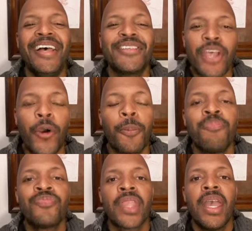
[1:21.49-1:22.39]
So
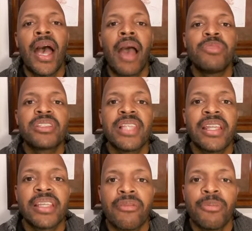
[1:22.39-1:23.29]
I'm just
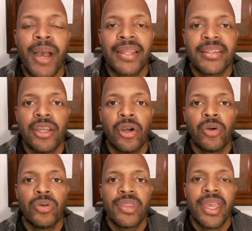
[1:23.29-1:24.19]
letting everybody
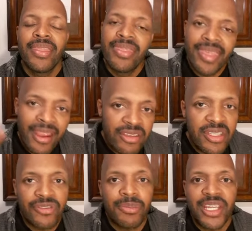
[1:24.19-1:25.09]
know that
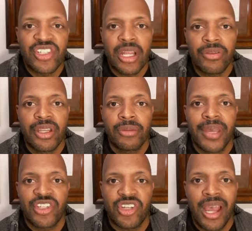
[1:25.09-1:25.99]
there's information out there on
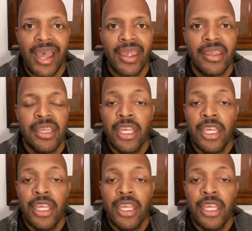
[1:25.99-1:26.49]
Measure I.